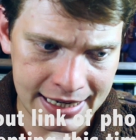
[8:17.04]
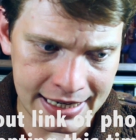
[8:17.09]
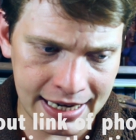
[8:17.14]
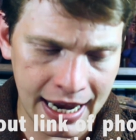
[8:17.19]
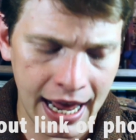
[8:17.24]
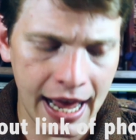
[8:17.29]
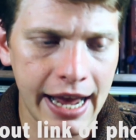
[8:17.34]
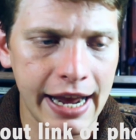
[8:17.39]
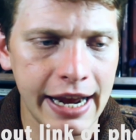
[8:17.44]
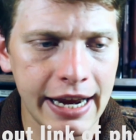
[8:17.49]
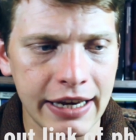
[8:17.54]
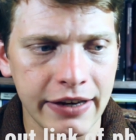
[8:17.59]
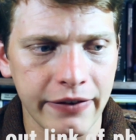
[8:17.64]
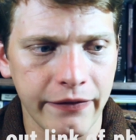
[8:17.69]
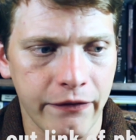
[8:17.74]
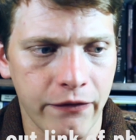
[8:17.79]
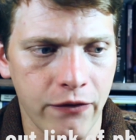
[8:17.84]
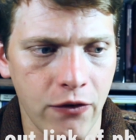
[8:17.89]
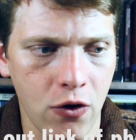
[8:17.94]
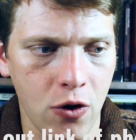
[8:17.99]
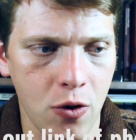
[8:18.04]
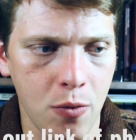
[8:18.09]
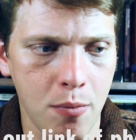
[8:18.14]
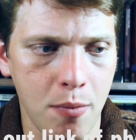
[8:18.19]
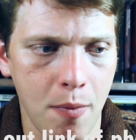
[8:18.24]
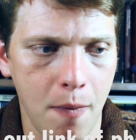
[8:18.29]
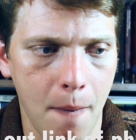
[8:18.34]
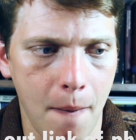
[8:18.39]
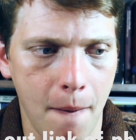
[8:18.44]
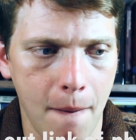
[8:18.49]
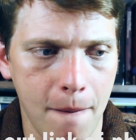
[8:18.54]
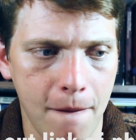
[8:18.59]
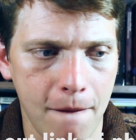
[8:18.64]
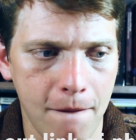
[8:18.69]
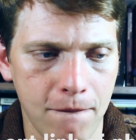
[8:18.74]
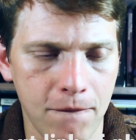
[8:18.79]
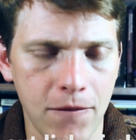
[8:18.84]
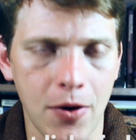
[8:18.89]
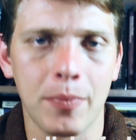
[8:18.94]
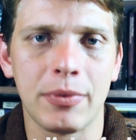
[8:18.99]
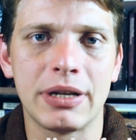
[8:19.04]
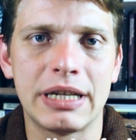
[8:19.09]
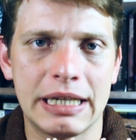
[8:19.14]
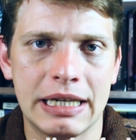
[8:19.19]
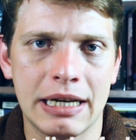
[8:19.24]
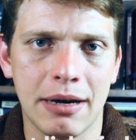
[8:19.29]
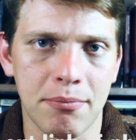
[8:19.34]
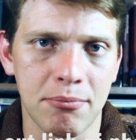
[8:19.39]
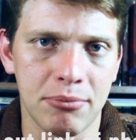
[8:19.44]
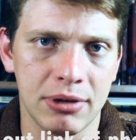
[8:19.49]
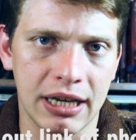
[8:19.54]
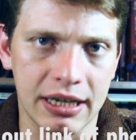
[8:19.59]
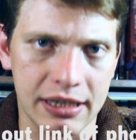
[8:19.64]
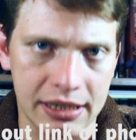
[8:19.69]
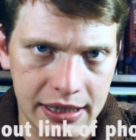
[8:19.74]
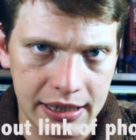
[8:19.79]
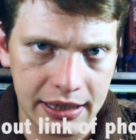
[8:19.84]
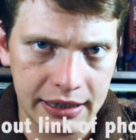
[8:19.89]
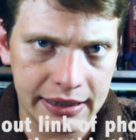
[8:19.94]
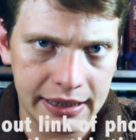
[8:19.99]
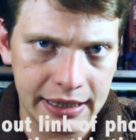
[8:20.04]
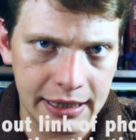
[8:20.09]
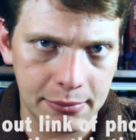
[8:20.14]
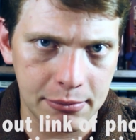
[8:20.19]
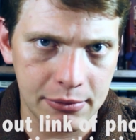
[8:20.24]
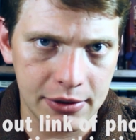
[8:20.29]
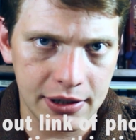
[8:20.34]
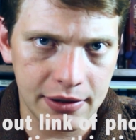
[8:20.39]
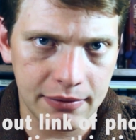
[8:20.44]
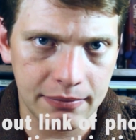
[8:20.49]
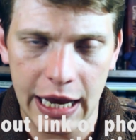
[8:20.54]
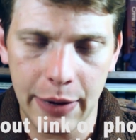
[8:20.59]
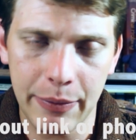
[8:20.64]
died from vomiting up blood, it seemed.